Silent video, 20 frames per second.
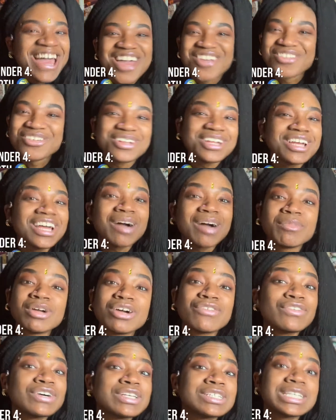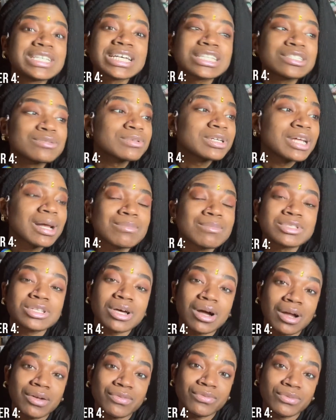you didn't come here for a sex read, I'm
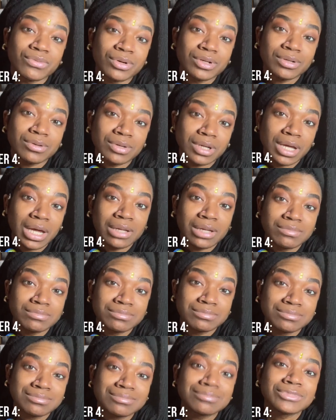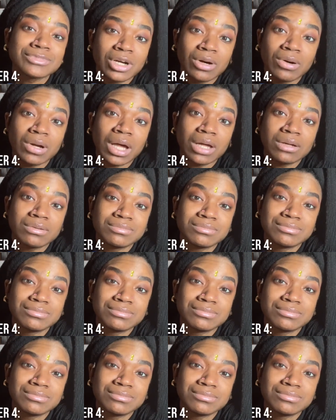sorry for you, okay? Okay.